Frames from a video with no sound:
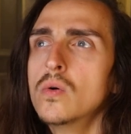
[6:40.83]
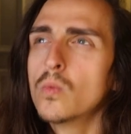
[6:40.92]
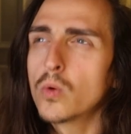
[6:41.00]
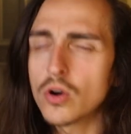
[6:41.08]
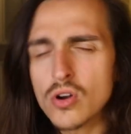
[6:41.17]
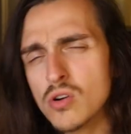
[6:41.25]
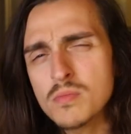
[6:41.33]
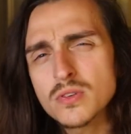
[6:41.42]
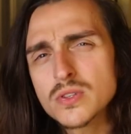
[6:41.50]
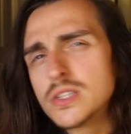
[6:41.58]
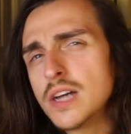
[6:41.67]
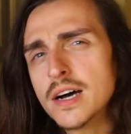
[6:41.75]
we're
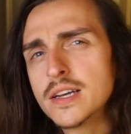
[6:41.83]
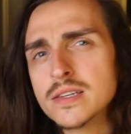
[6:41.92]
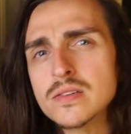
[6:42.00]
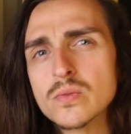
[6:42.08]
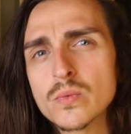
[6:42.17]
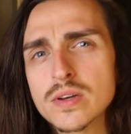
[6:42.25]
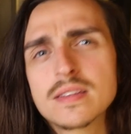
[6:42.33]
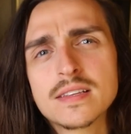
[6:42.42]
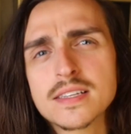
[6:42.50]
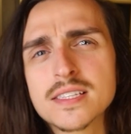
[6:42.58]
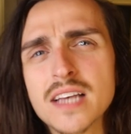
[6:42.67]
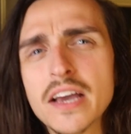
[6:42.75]
almost done with
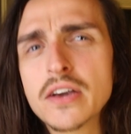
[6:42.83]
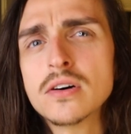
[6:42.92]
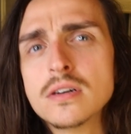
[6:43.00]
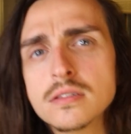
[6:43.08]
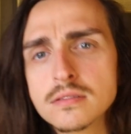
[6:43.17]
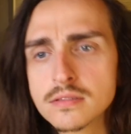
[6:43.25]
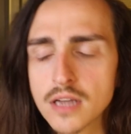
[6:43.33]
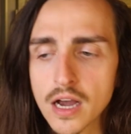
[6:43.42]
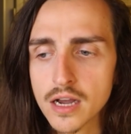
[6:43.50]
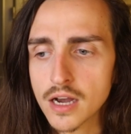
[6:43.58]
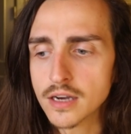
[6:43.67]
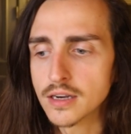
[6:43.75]
this cycle
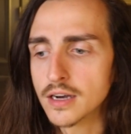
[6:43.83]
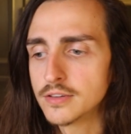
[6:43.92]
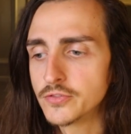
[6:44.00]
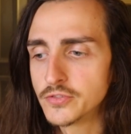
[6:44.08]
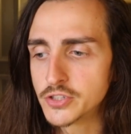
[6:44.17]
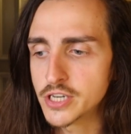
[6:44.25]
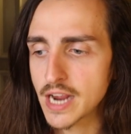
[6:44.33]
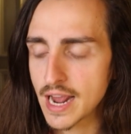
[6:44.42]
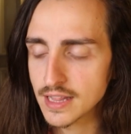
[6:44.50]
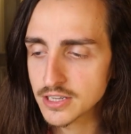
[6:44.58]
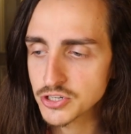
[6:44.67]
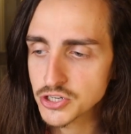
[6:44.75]
uh, uh, of
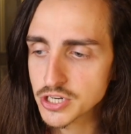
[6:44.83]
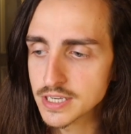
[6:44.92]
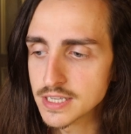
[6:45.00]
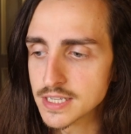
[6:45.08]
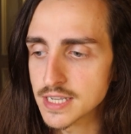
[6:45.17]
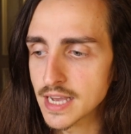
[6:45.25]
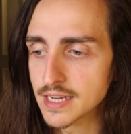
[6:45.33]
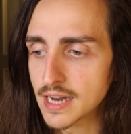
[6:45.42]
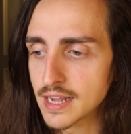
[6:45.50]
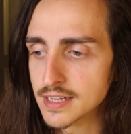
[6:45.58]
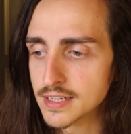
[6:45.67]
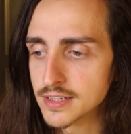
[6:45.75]
challenges and,
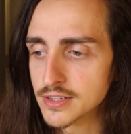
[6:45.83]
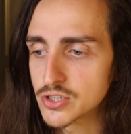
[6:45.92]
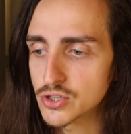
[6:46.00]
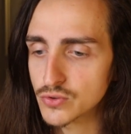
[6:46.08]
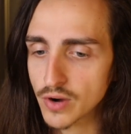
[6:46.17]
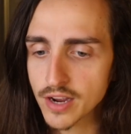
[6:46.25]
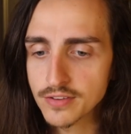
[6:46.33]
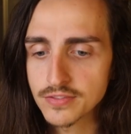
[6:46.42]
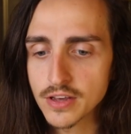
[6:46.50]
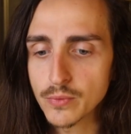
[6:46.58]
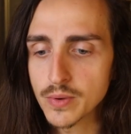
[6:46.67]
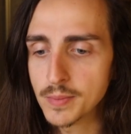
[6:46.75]
and strife
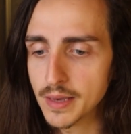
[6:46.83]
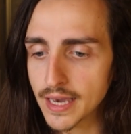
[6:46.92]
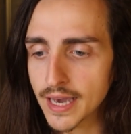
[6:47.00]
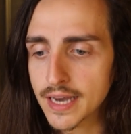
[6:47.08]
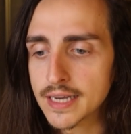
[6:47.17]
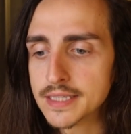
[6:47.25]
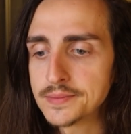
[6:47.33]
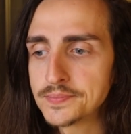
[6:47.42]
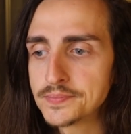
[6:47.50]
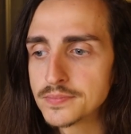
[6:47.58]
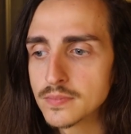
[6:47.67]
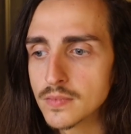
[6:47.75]
that we
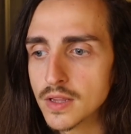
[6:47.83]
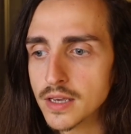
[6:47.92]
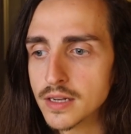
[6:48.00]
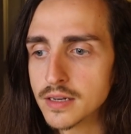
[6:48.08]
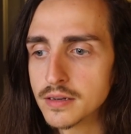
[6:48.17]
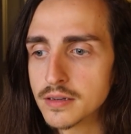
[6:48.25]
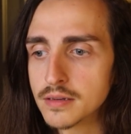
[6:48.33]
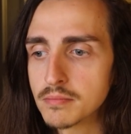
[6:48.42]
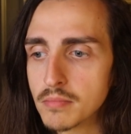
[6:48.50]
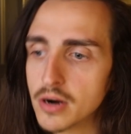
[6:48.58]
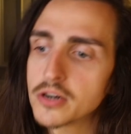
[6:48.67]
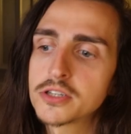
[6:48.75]
began in
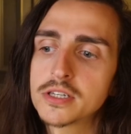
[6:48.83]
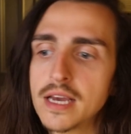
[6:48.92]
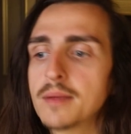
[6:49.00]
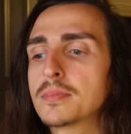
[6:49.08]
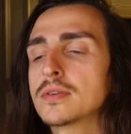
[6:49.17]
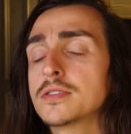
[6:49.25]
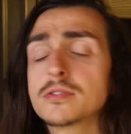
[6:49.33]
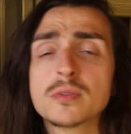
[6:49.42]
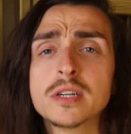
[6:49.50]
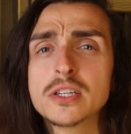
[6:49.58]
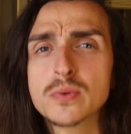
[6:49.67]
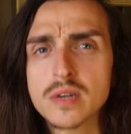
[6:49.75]
March and April of
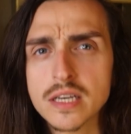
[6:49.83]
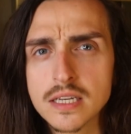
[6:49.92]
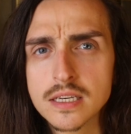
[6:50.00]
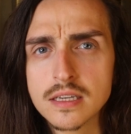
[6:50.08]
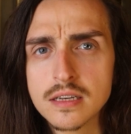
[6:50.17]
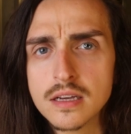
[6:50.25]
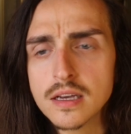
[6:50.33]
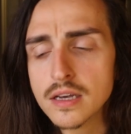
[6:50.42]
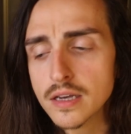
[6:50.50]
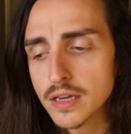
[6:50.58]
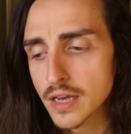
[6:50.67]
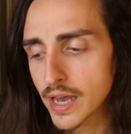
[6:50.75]
2020.
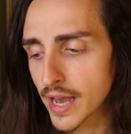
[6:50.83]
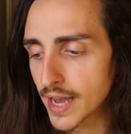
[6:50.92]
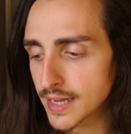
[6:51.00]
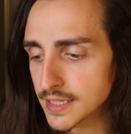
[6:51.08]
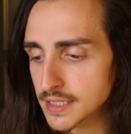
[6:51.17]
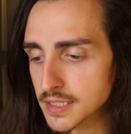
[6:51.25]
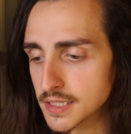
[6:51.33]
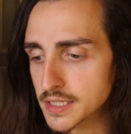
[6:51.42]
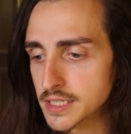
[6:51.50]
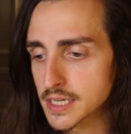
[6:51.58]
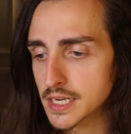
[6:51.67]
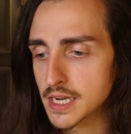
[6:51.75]

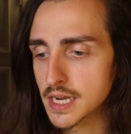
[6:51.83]
And